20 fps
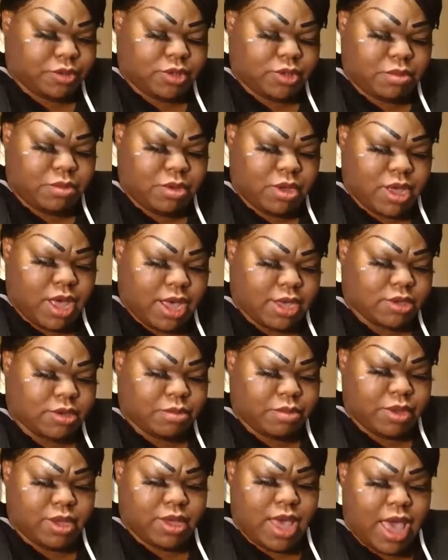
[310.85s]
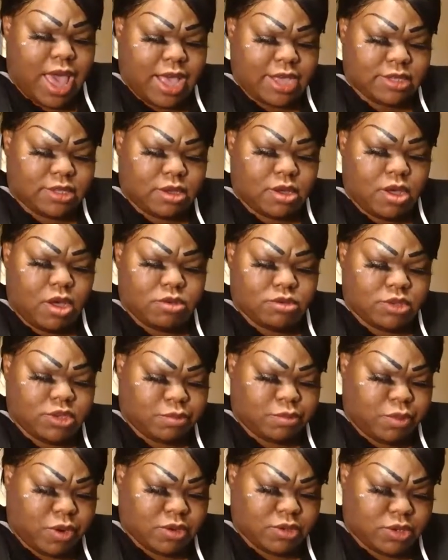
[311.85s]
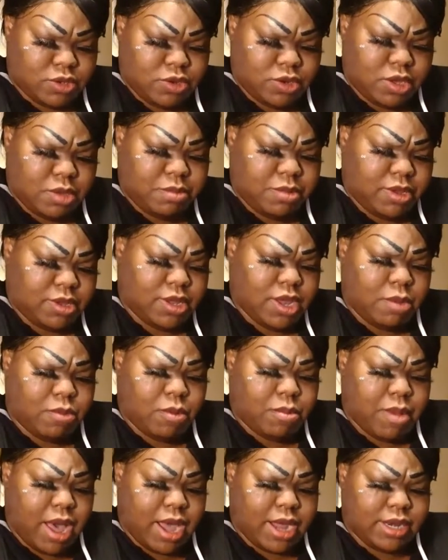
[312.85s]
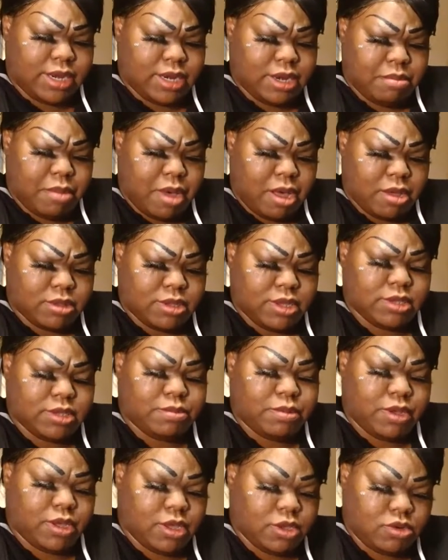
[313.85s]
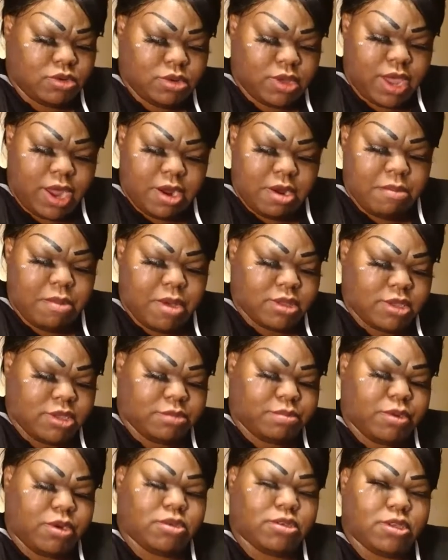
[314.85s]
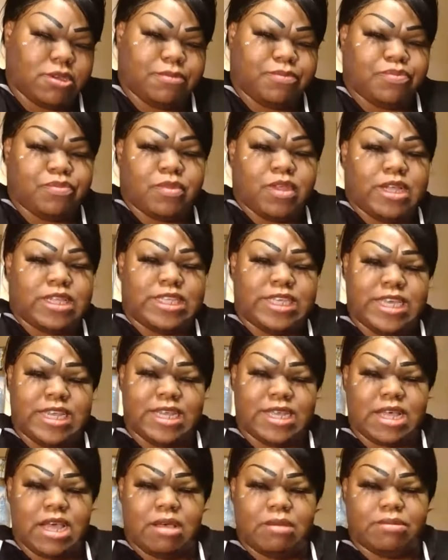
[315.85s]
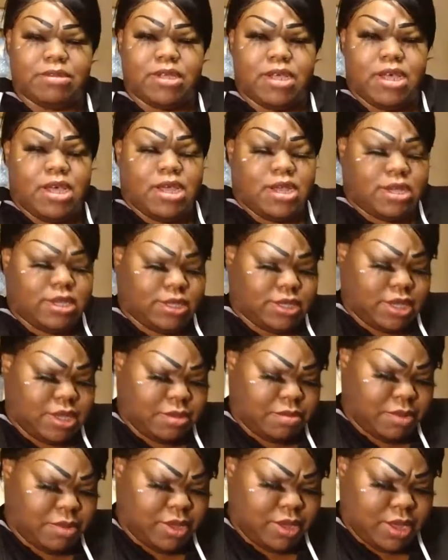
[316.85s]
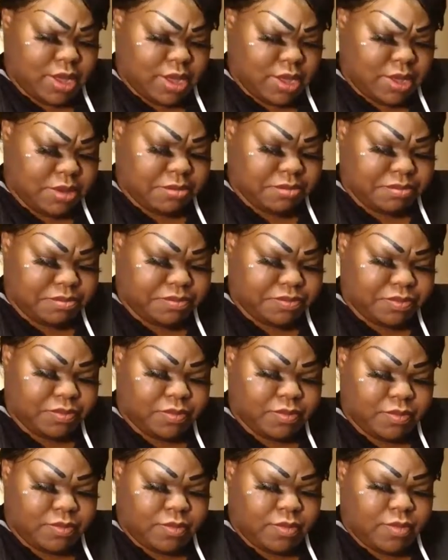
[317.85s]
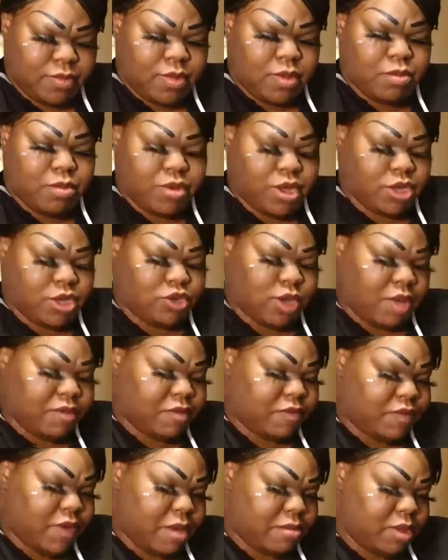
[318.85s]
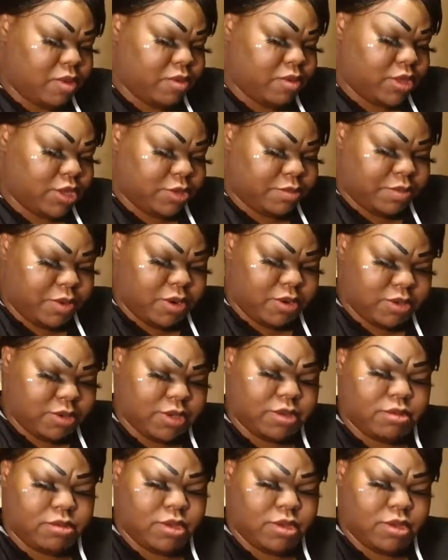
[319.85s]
Some of you guys are being asked to ghost this person. You could be double-minded about this because you care about this person. Ten of Cups. This could be um because you have a family with this person.